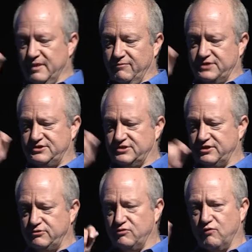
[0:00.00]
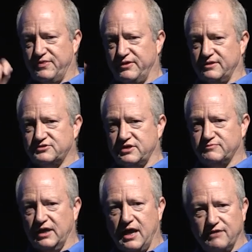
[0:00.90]
But she said, You did one thing that
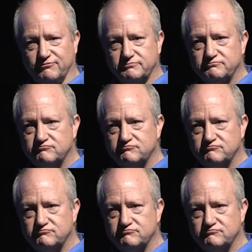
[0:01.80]
changed my life.